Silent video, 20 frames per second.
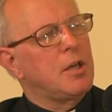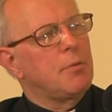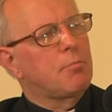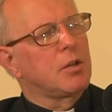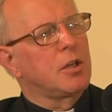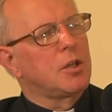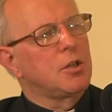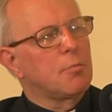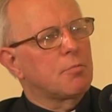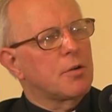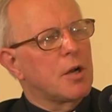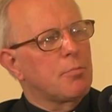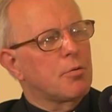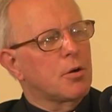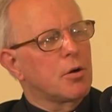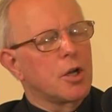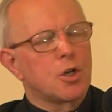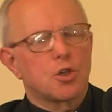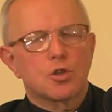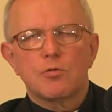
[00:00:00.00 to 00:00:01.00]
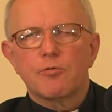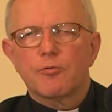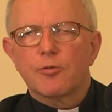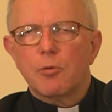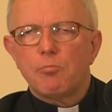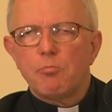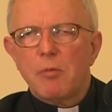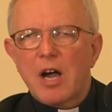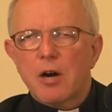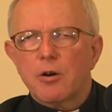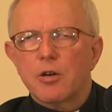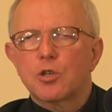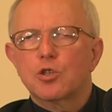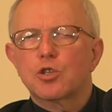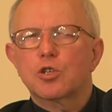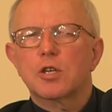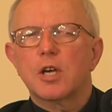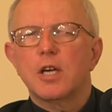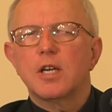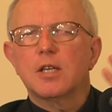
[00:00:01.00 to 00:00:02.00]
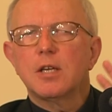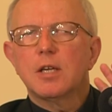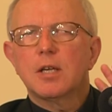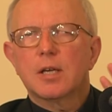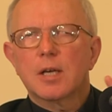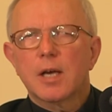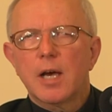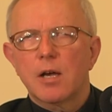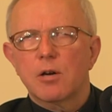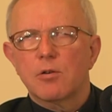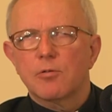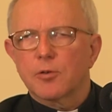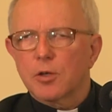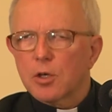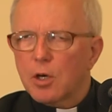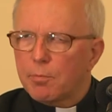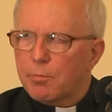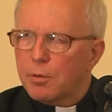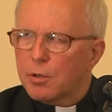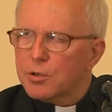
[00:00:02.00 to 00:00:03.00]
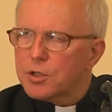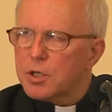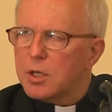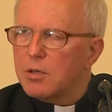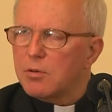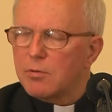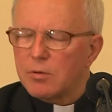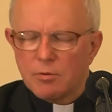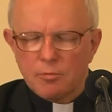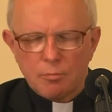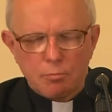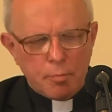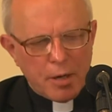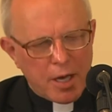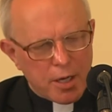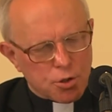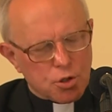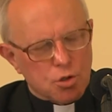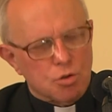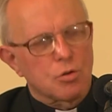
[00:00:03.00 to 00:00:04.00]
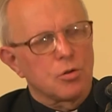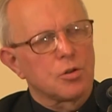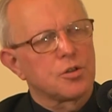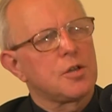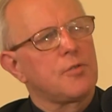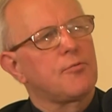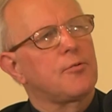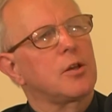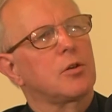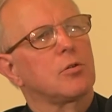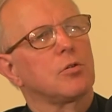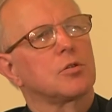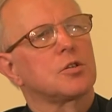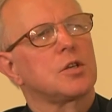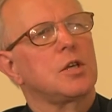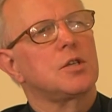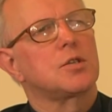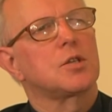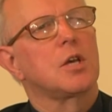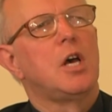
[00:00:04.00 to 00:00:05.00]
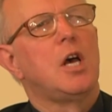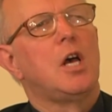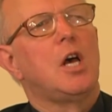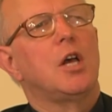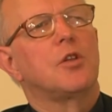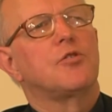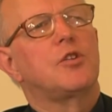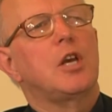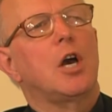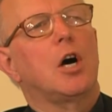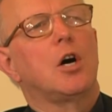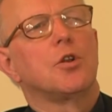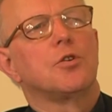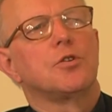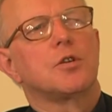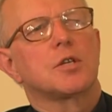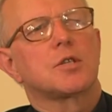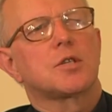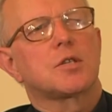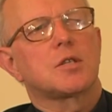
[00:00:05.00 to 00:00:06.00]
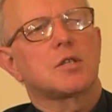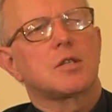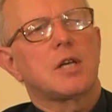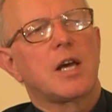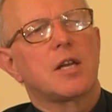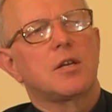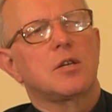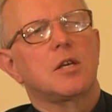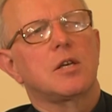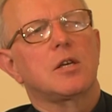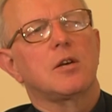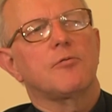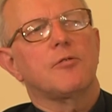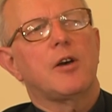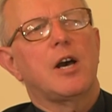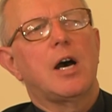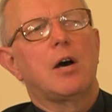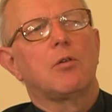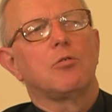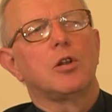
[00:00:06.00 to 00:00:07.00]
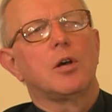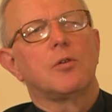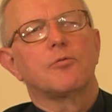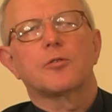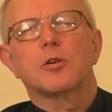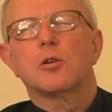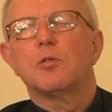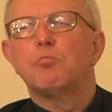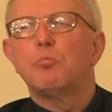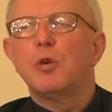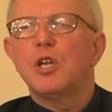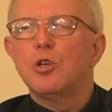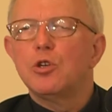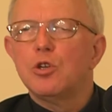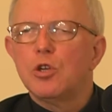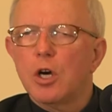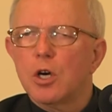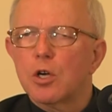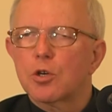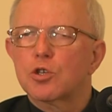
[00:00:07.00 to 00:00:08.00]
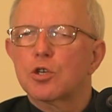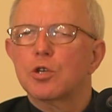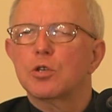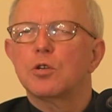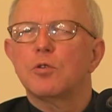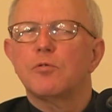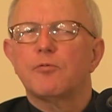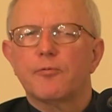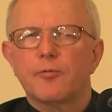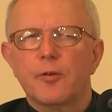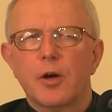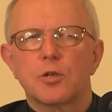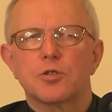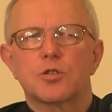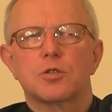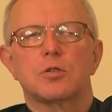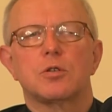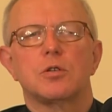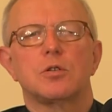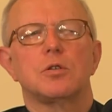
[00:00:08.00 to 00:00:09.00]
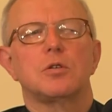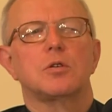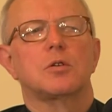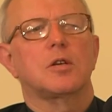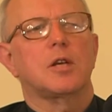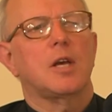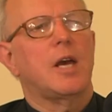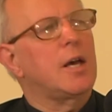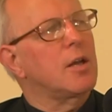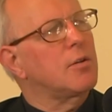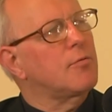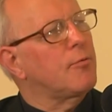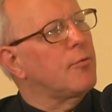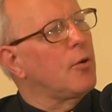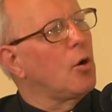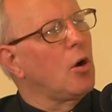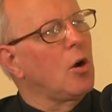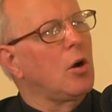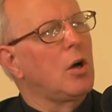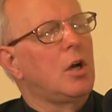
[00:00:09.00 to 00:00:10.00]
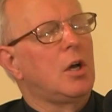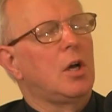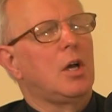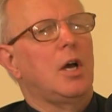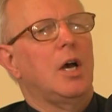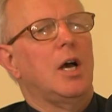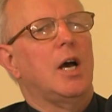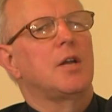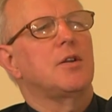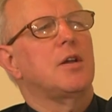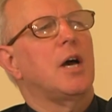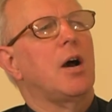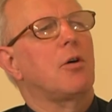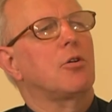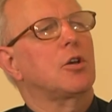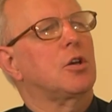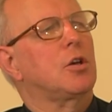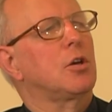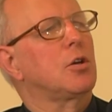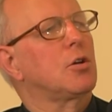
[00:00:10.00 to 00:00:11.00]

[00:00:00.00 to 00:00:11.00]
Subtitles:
people in the preparation for marriage, taking care of couples in pastoral difficulties, the understanding of how love can be nurtured and fostered and cared for, and how